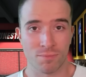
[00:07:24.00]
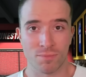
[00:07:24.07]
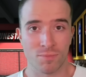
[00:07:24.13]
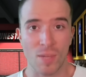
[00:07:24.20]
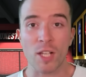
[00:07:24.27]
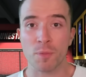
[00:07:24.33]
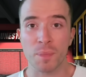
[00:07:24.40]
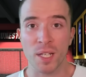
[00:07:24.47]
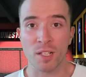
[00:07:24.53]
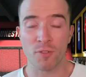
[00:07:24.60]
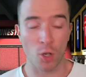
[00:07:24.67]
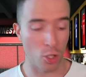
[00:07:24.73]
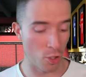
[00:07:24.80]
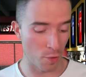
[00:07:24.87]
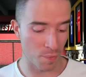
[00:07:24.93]
That speaks
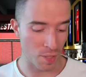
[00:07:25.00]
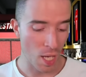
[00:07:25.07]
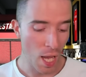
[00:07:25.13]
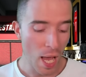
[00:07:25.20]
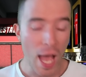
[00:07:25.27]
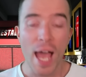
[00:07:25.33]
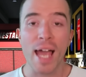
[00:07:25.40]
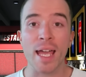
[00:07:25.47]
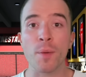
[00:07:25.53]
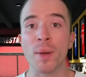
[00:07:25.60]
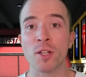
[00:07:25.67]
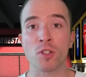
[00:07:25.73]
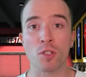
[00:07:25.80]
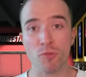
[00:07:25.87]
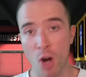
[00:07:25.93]
volumes. He
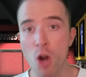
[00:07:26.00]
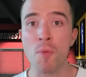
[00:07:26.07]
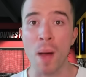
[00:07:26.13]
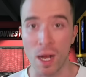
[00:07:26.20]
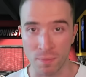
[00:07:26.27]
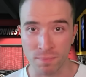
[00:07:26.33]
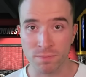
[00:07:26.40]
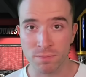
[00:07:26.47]
went to Roma.